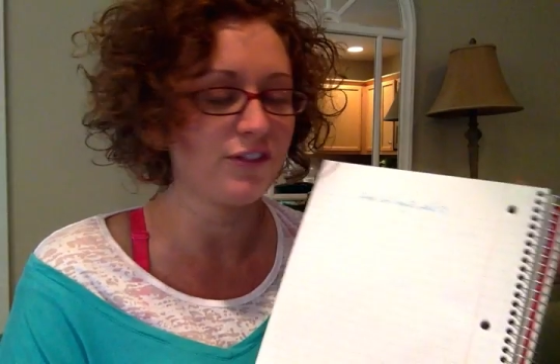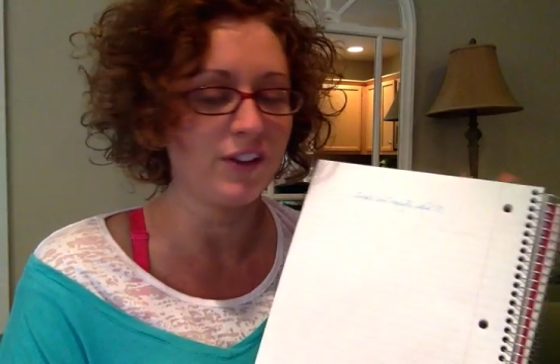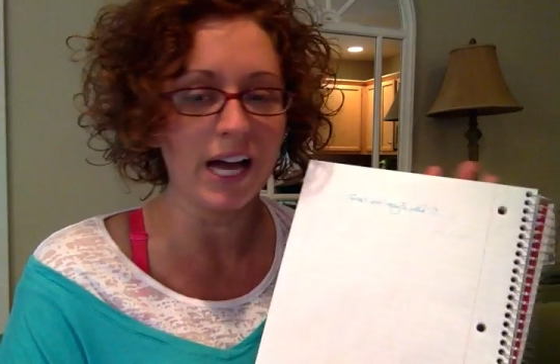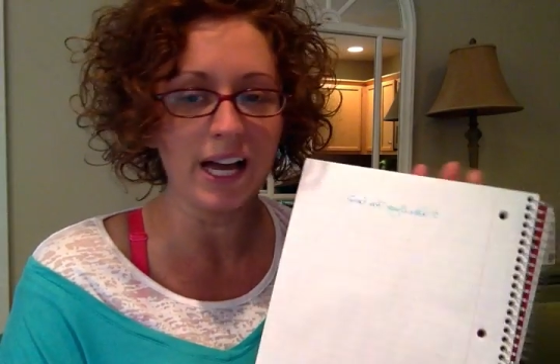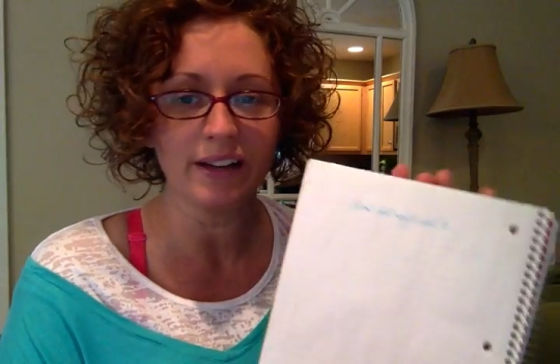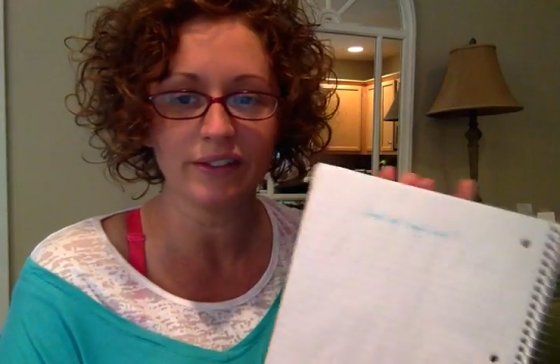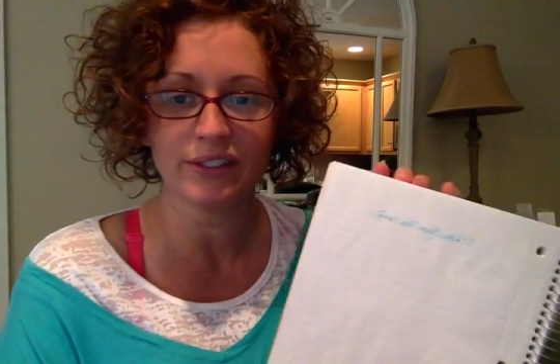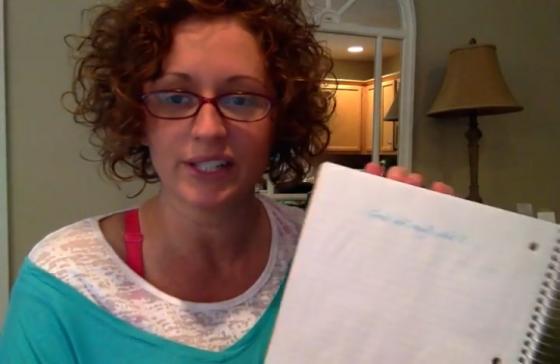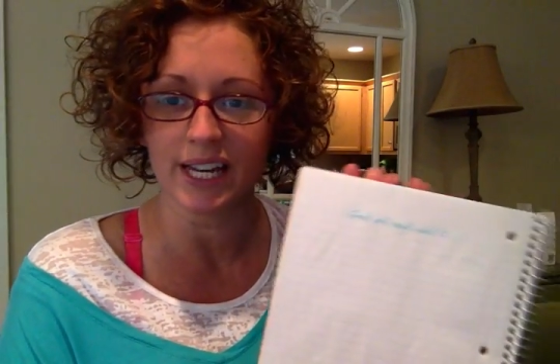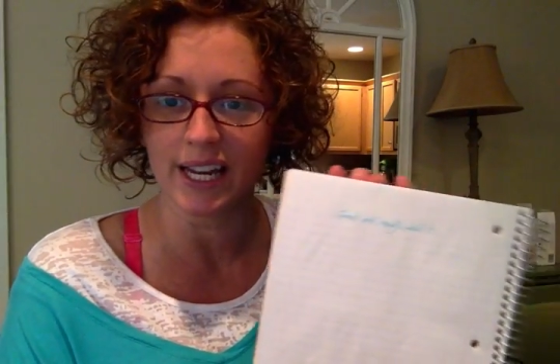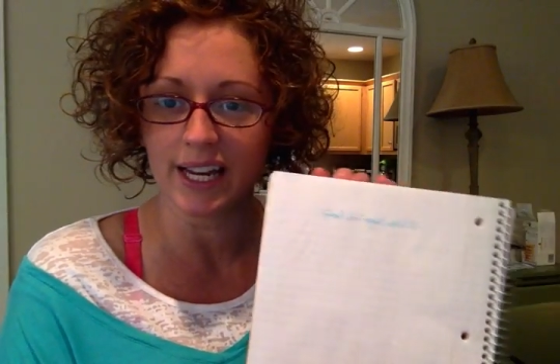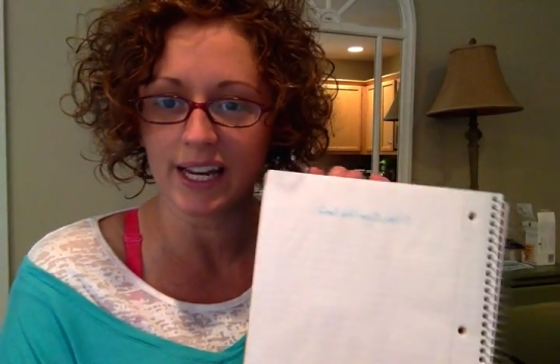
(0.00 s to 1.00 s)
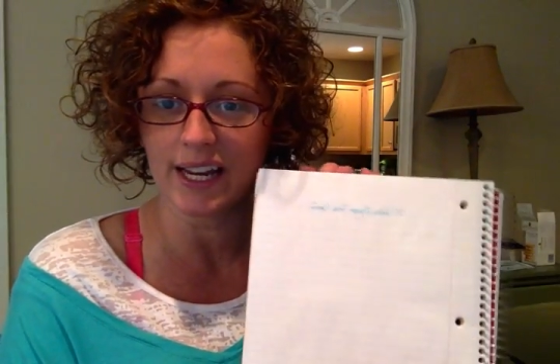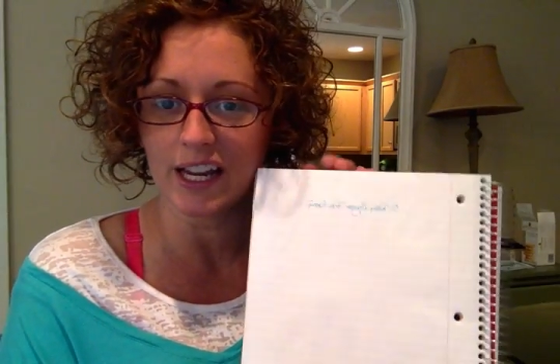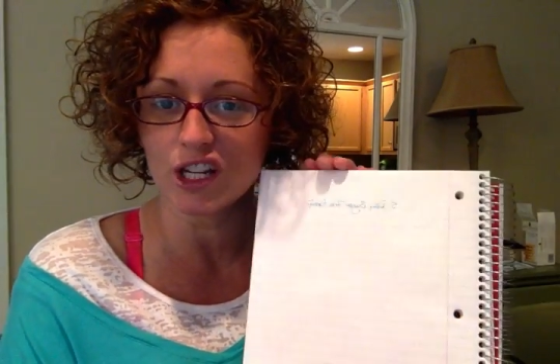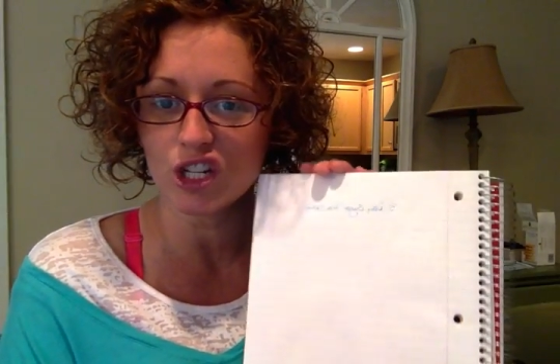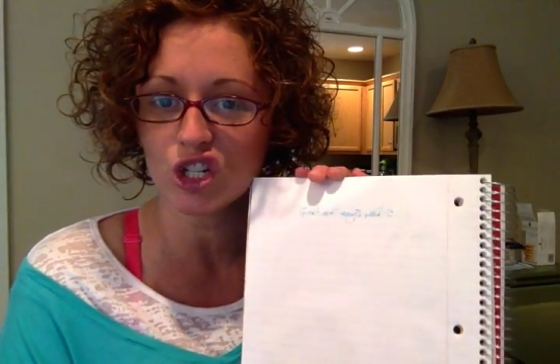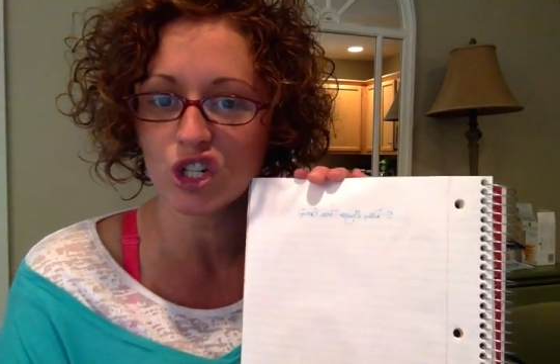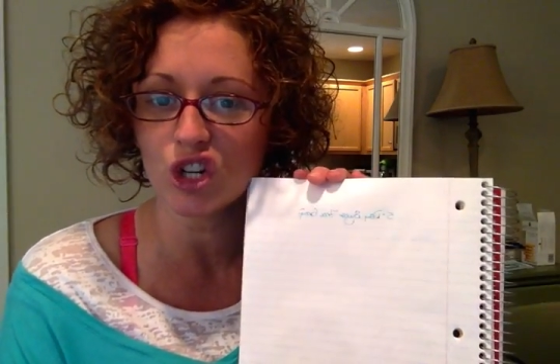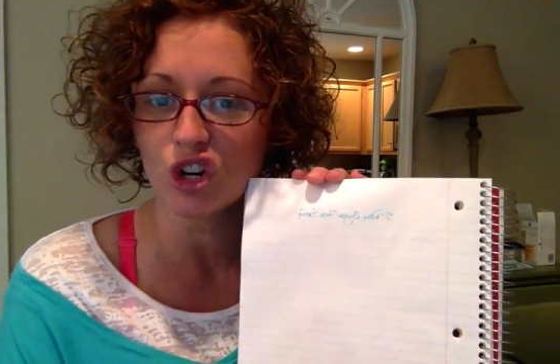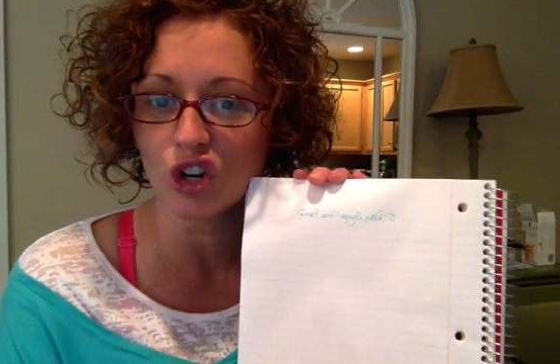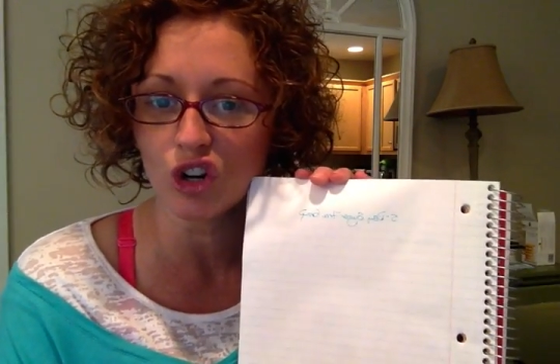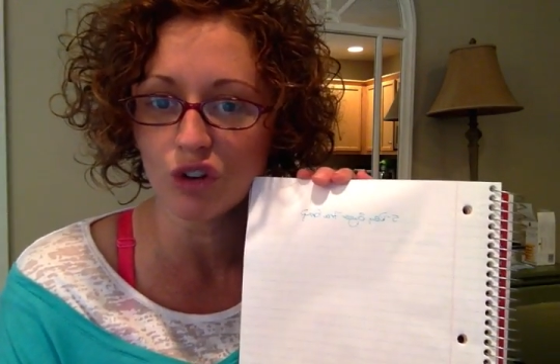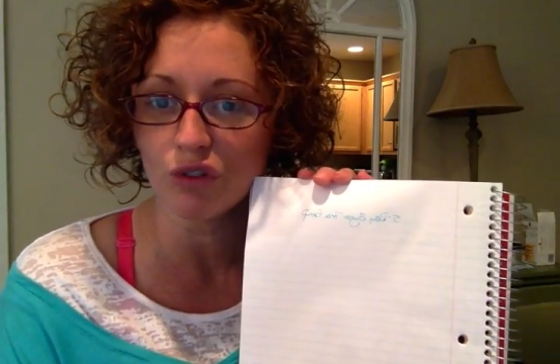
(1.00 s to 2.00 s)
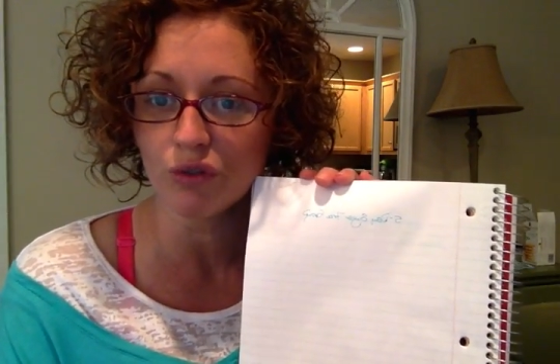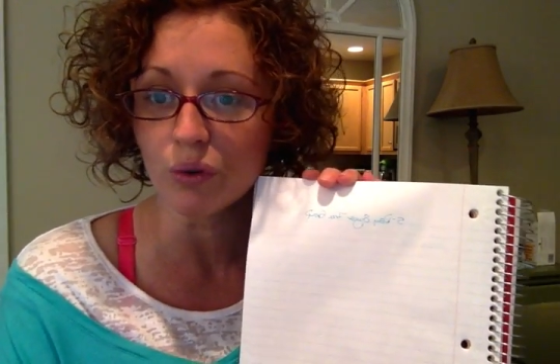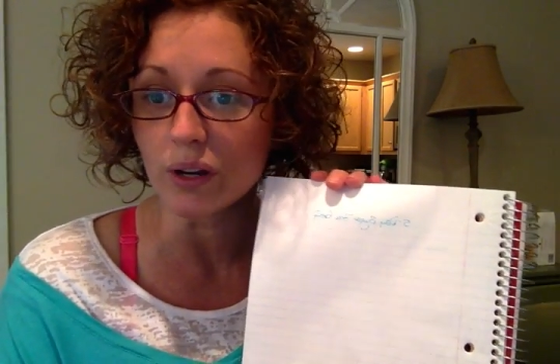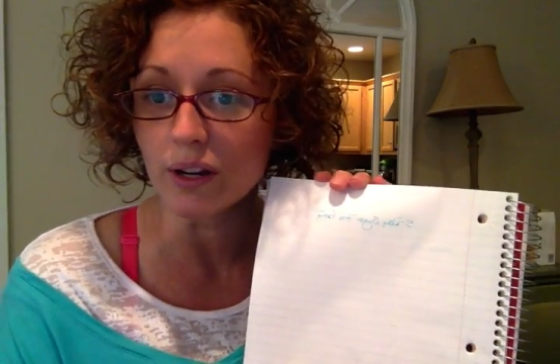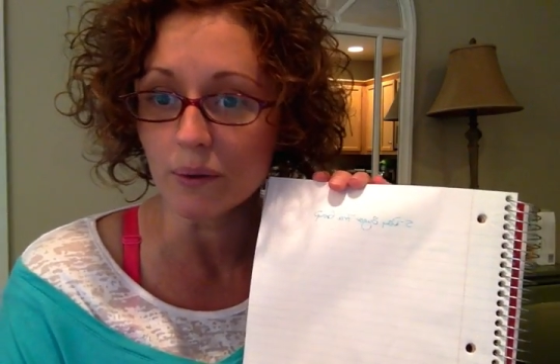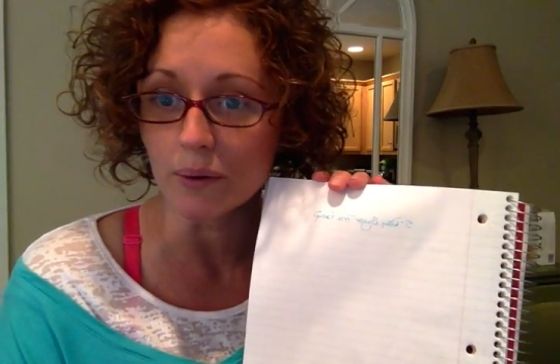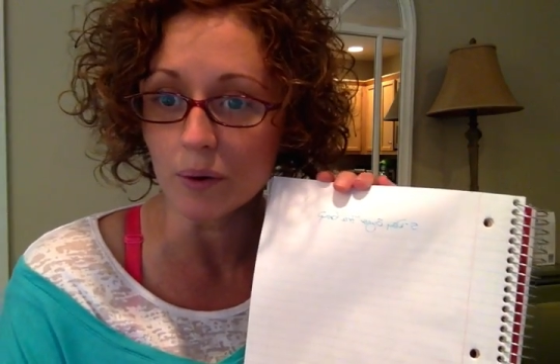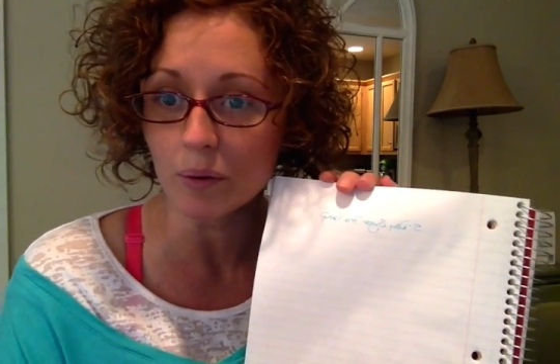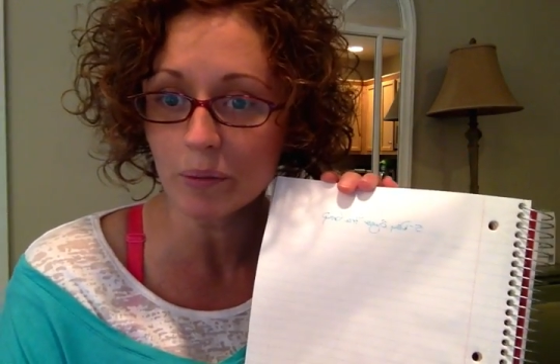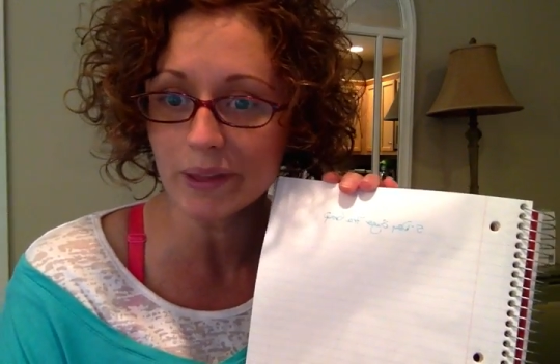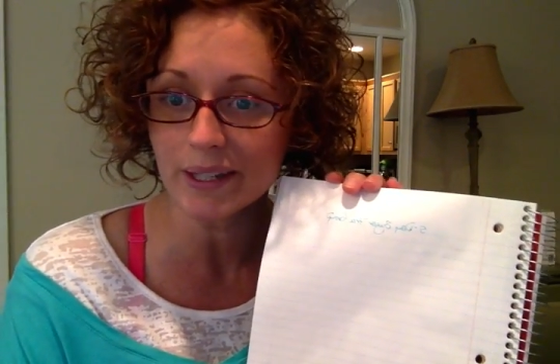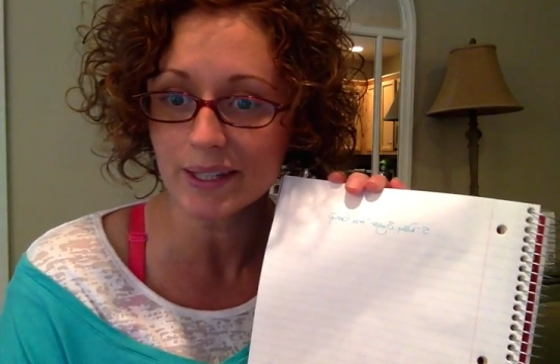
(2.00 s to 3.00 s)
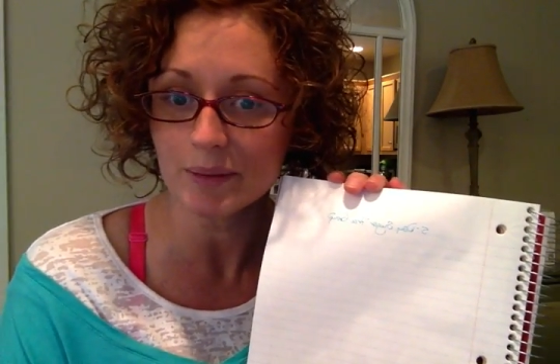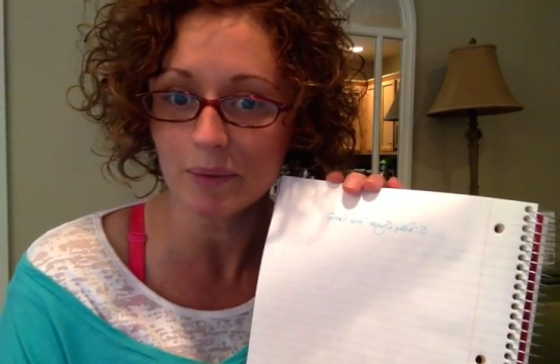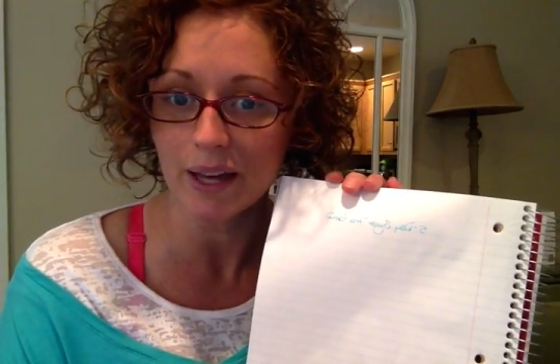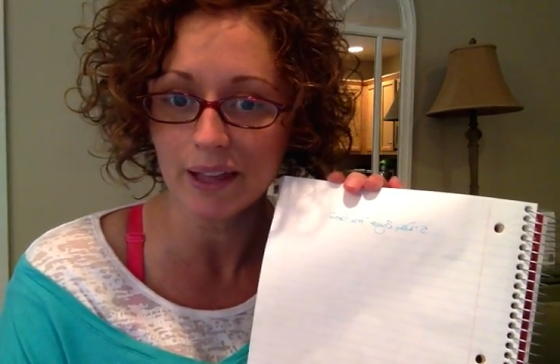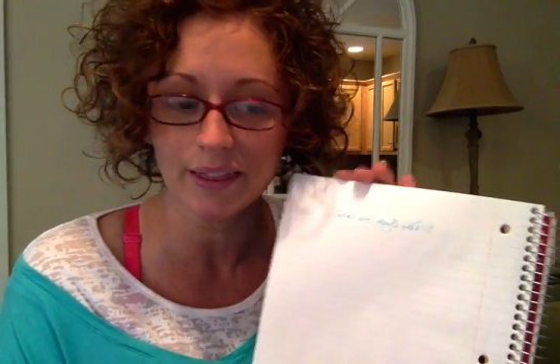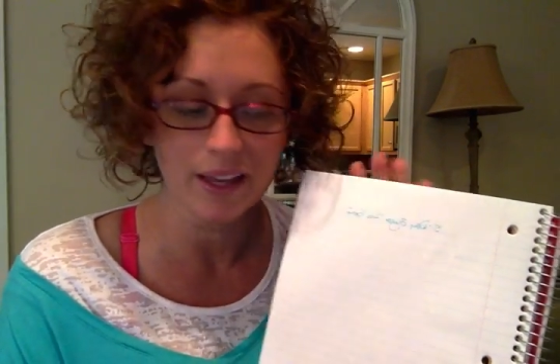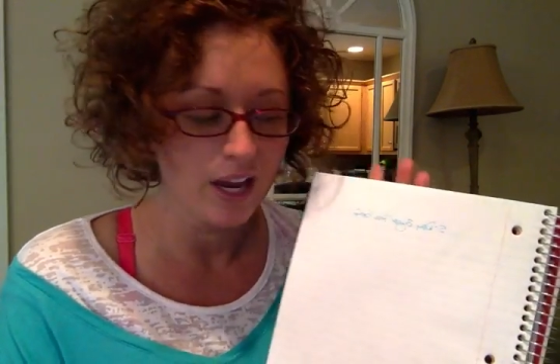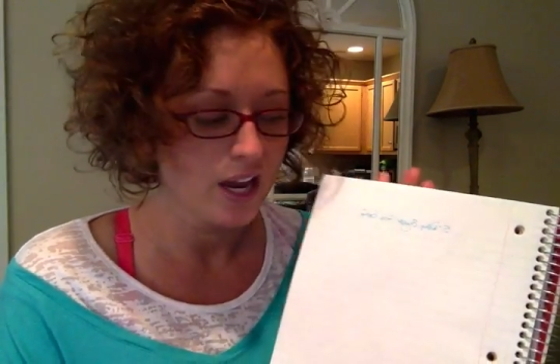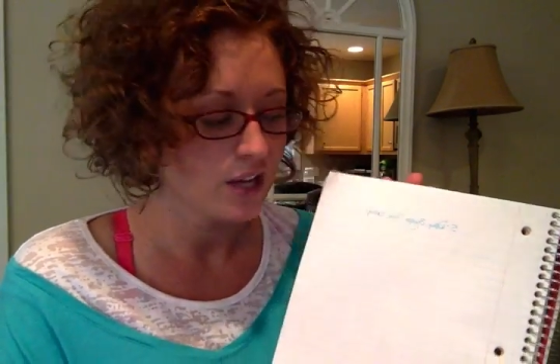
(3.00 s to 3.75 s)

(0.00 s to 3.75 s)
5-day sugar-free group this month.